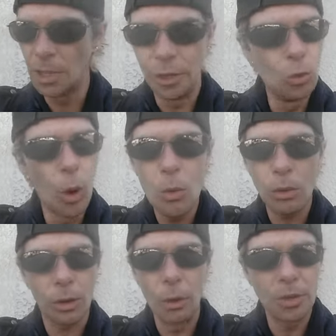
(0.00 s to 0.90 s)
You
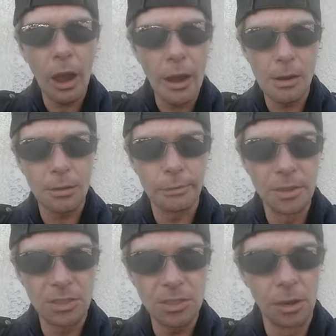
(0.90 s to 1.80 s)
won't grow tired
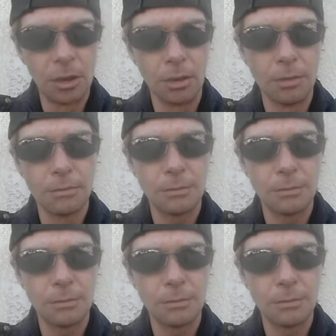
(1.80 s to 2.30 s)
of this song.